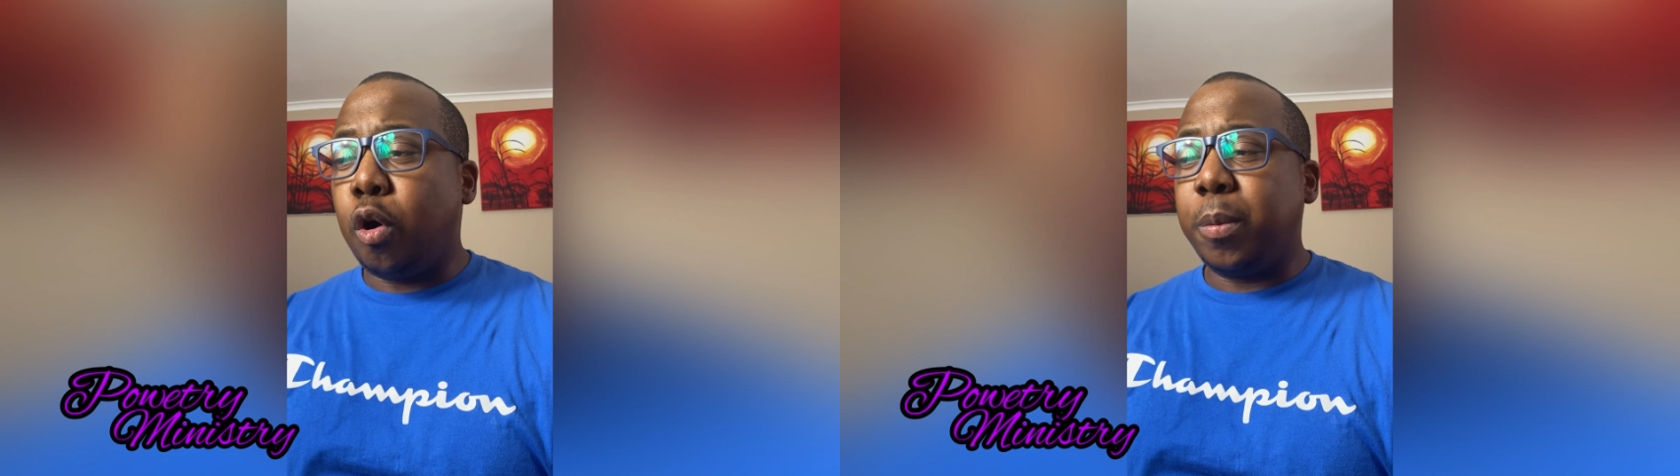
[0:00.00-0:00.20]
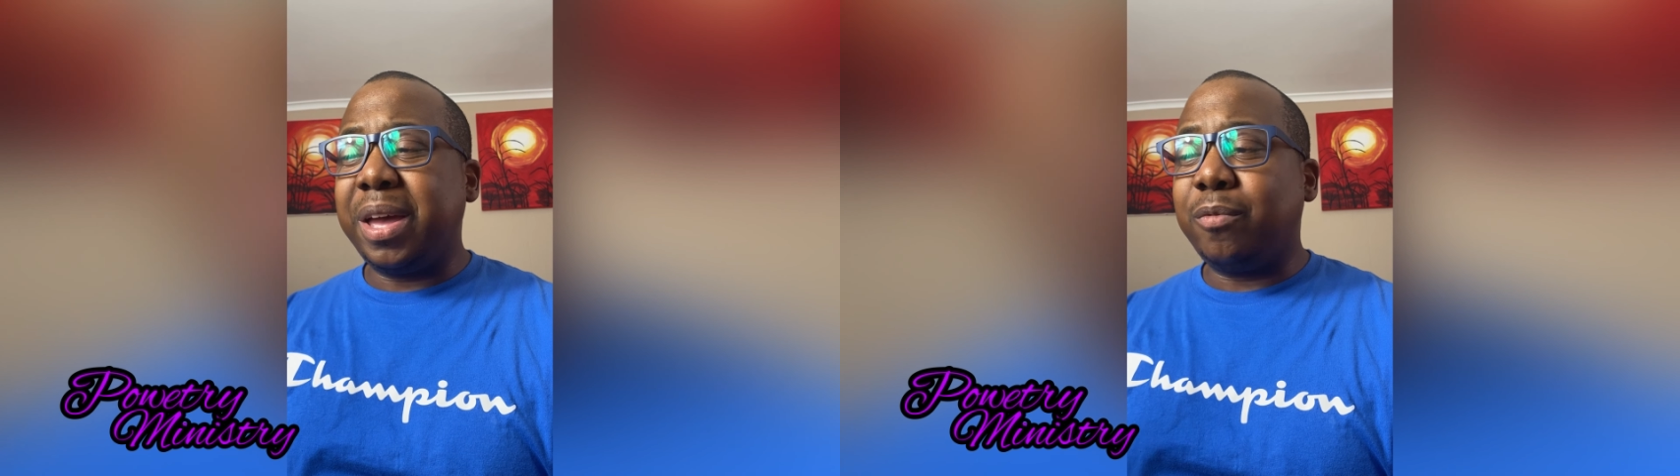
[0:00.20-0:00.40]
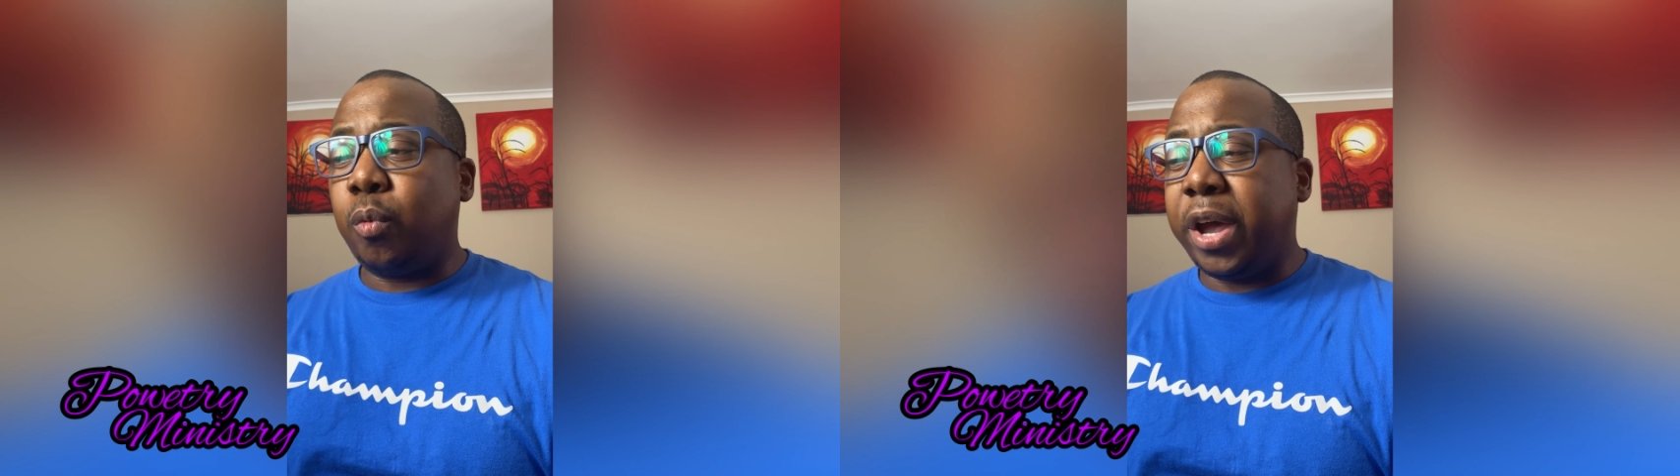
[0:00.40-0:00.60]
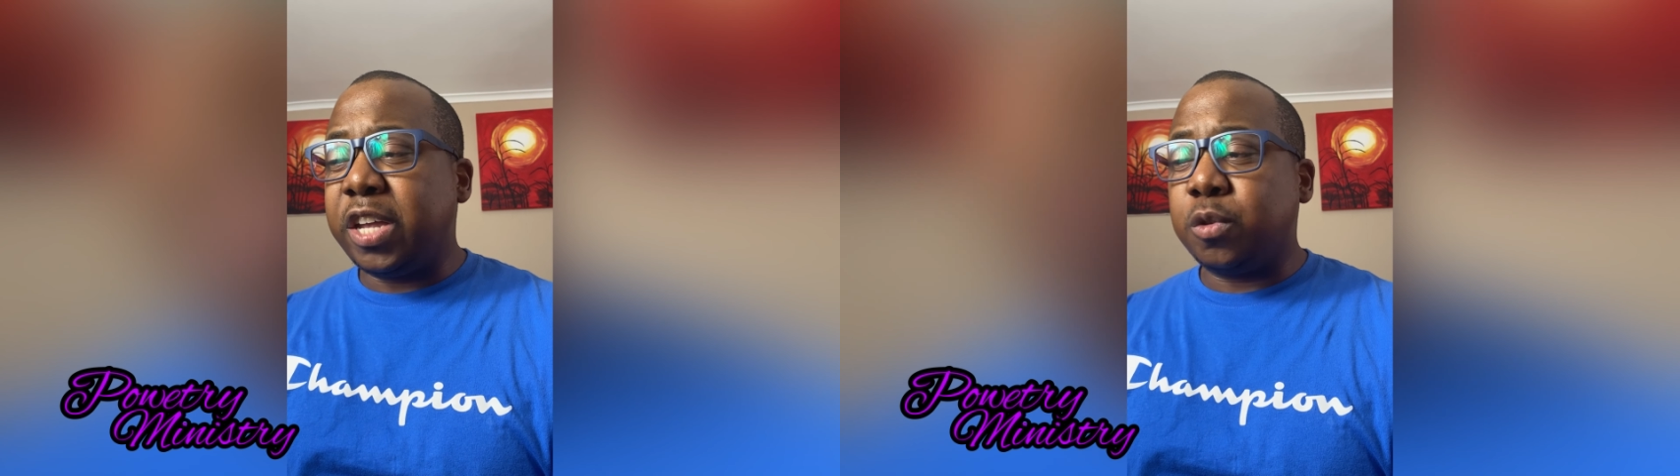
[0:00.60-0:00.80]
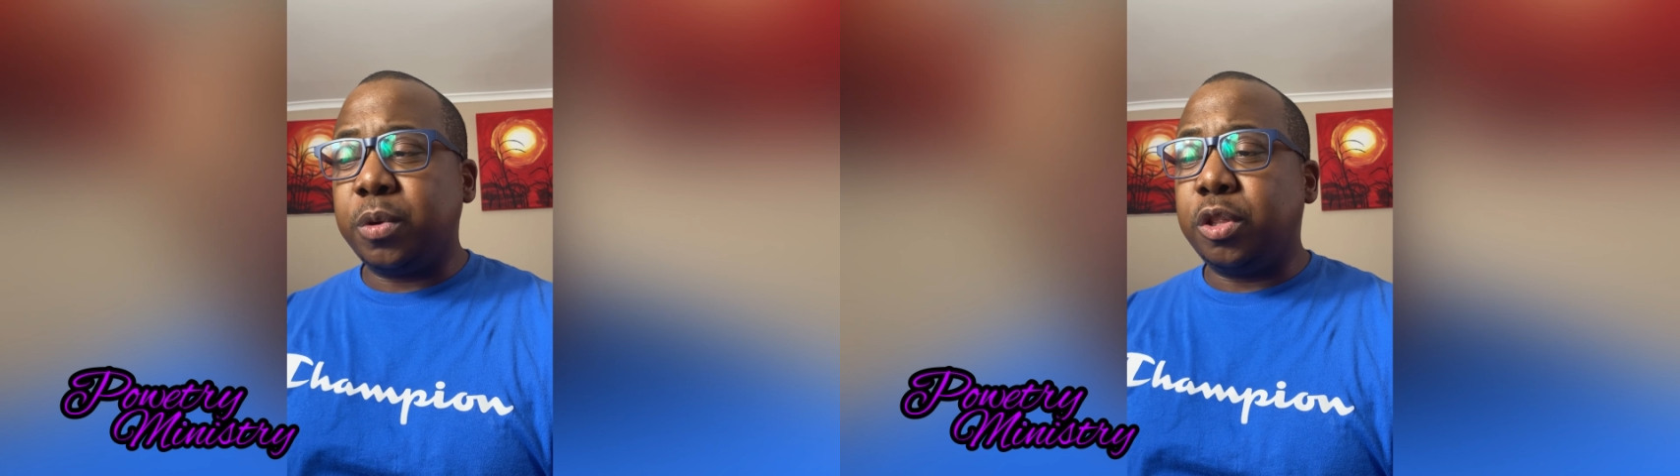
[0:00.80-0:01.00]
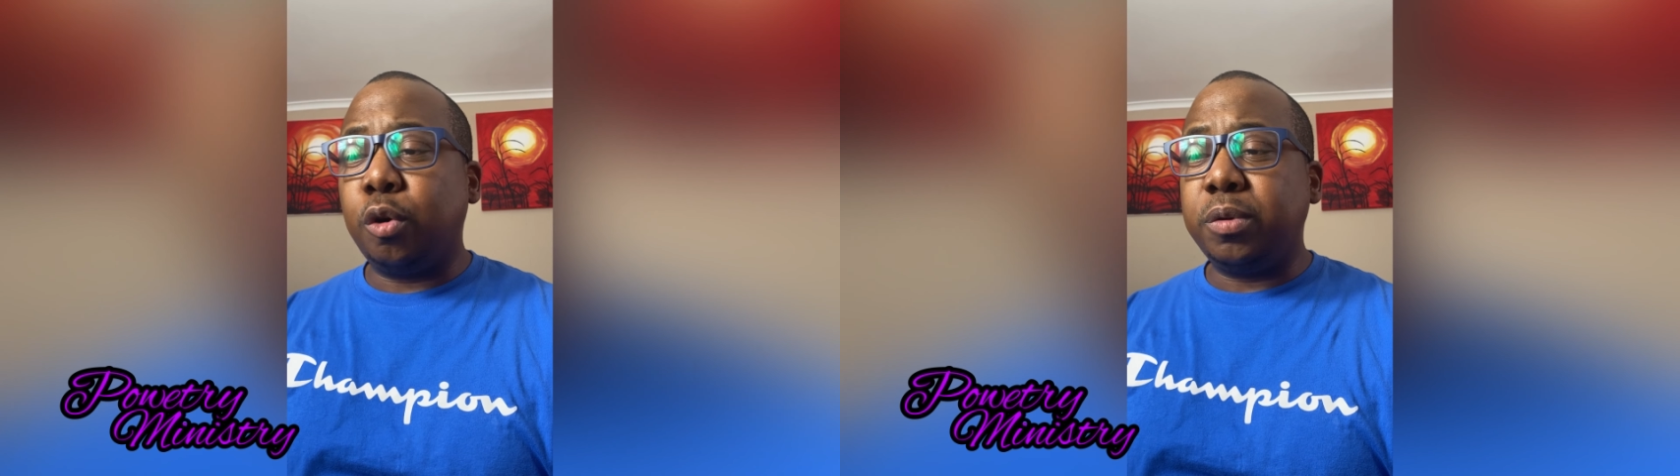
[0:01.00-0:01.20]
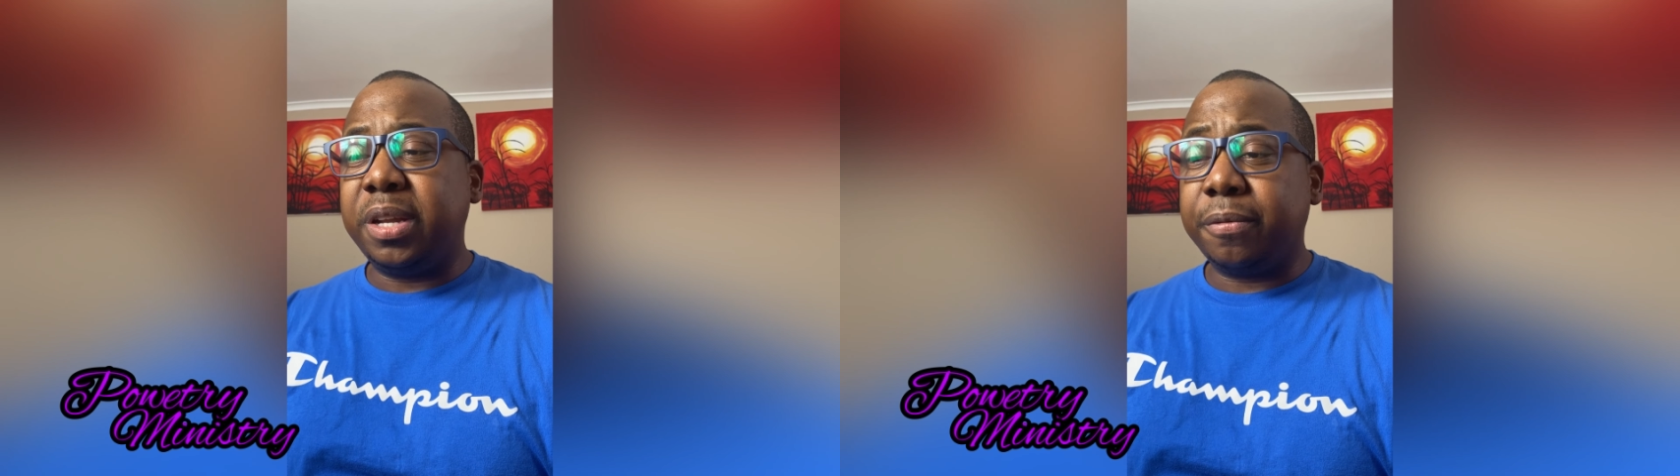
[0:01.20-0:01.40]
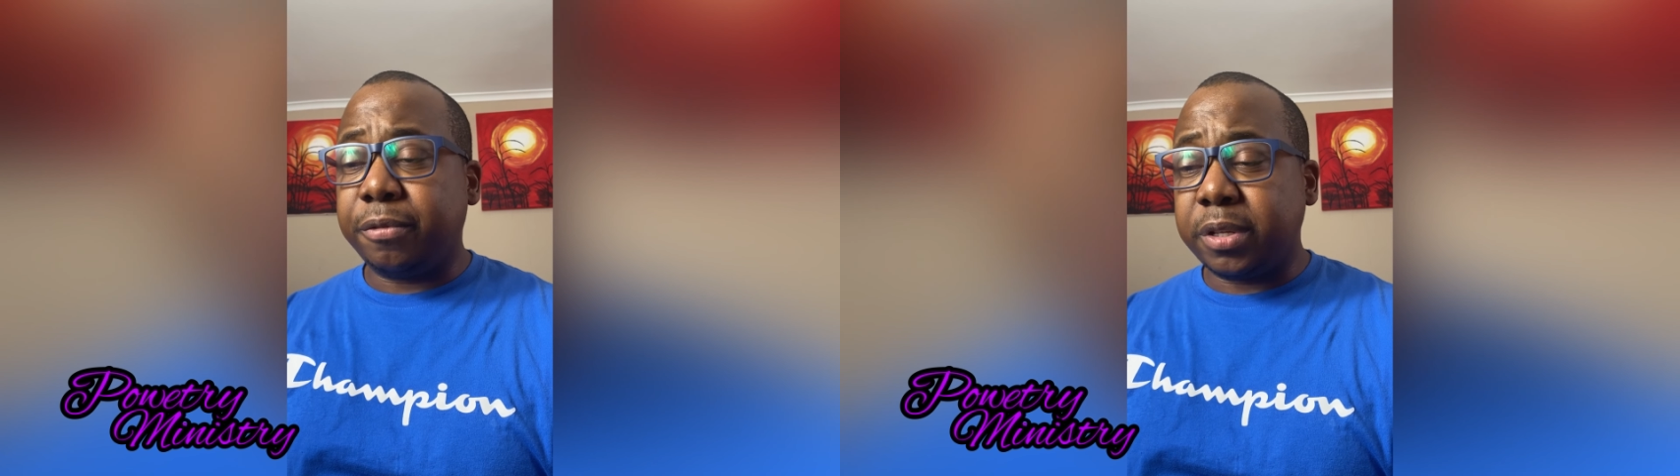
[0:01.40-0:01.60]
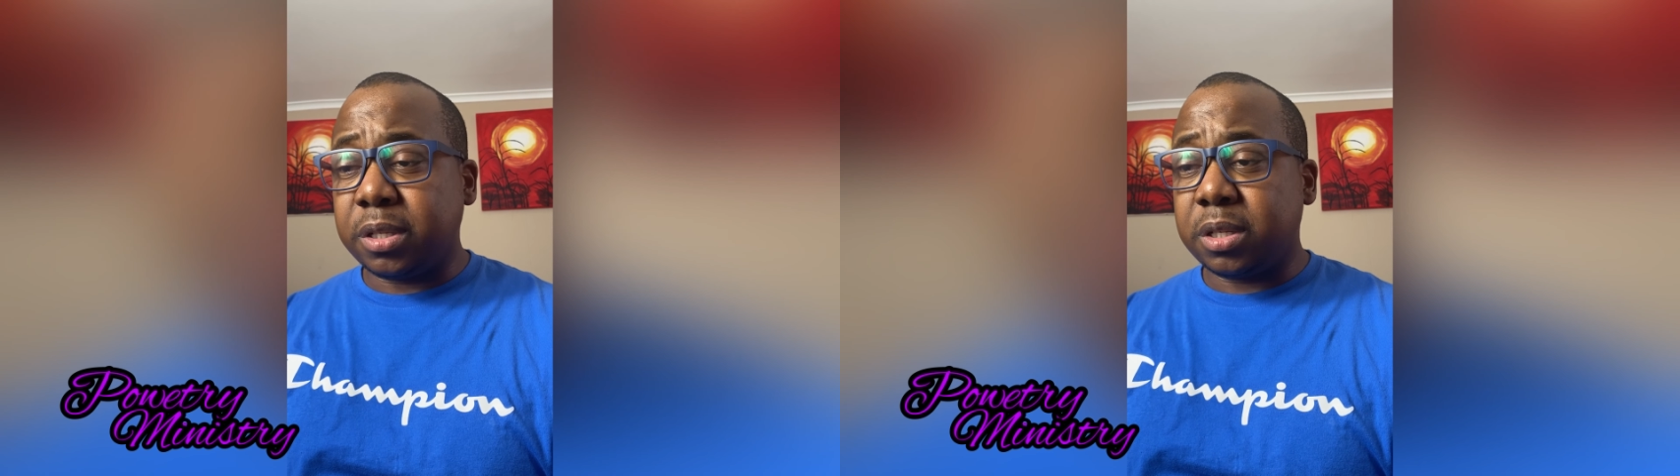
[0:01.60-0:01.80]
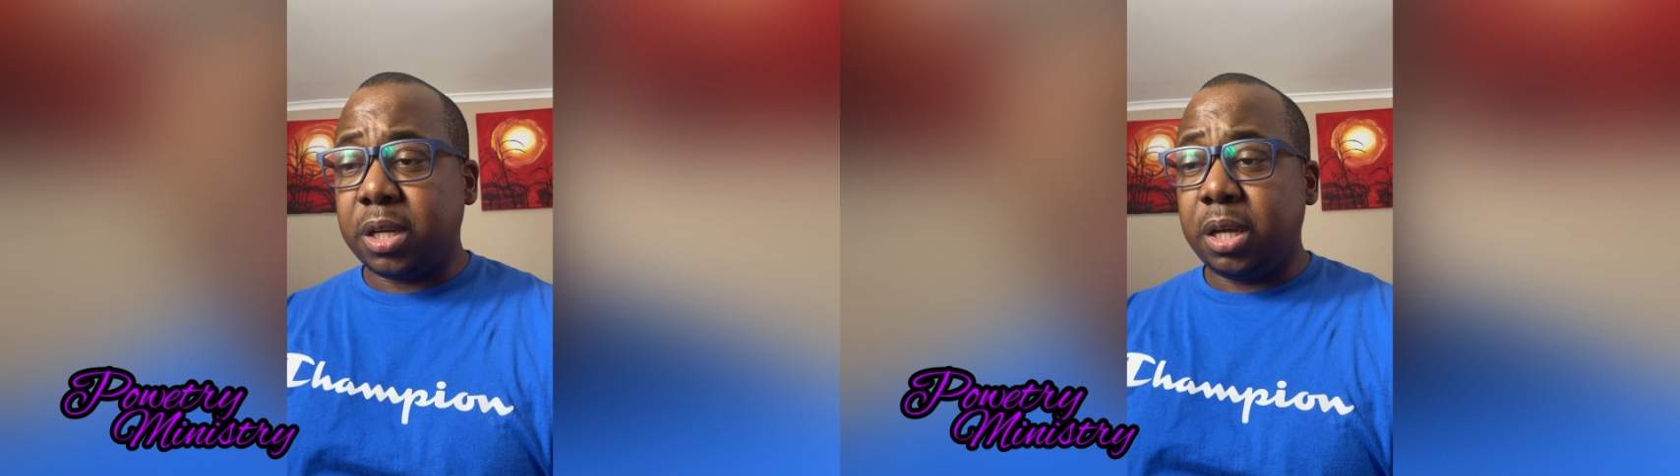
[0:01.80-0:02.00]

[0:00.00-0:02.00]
we have waged with no difference.